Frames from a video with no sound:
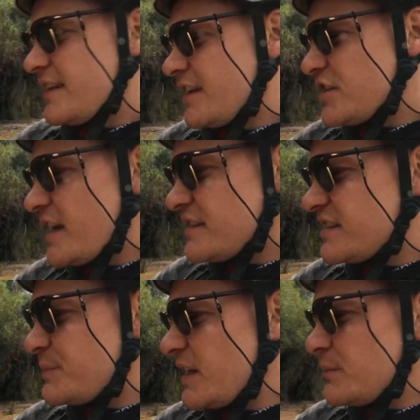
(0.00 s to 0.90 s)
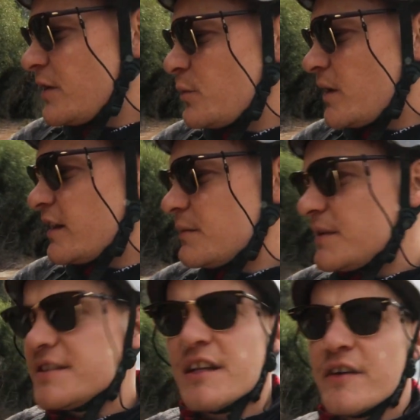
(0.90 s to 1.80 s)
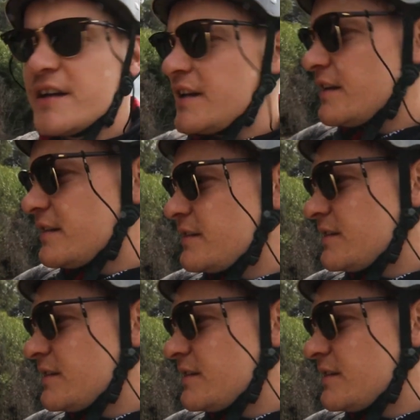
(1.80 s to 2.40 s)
Can I change the speed mode while I'm accelerating?